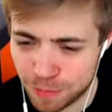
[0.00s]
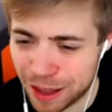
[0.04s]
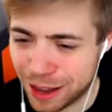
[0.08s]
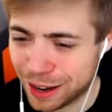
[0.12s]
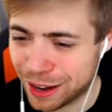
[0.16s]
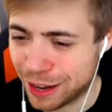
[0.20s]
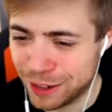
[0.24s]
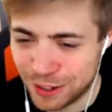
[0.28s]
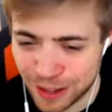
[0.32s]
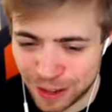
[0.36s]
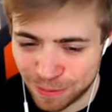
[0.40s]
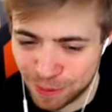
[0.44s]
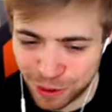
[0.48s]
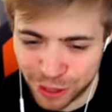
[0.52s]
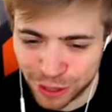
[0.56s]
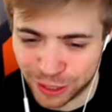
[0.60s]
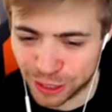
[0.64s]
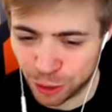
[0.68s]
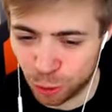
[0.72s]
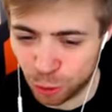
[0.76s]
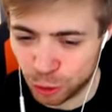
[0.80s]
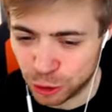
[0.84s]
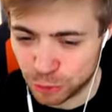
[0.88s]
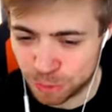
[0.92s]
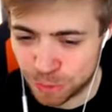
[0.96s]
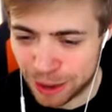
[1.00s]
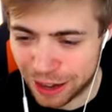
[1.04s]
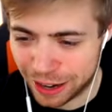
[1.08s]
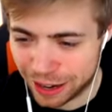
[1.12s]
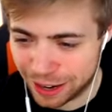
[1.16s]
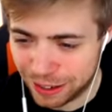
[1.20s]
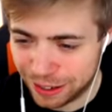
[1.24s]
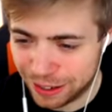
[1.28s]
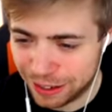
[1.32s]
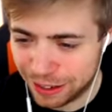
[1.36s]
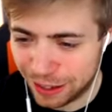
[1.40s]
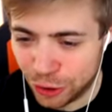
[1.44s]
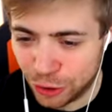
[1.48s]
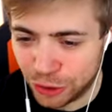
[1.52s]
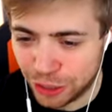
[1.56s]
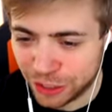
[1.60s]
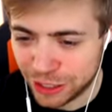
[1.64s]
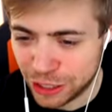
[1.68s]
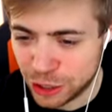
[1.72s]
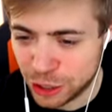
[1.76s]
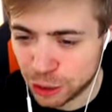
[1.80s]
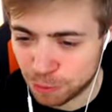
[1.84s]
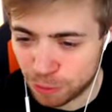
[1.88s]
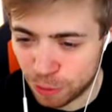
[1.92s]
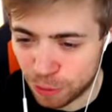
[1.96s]
back and don't bring the Soldiers back.
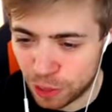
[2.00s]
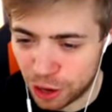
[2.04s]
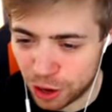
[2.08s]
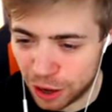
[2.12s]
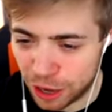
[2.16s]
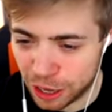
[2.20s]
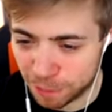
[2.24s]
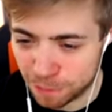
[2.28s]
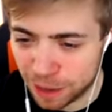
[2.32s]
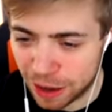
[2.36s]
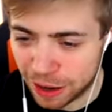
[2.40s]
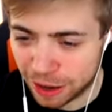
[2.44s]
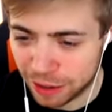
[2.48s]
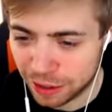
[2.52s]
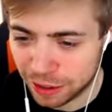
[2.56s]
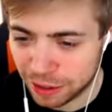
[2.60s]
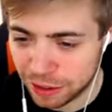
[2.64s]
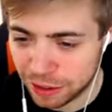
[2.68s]
Honestly, just bring the Knights back.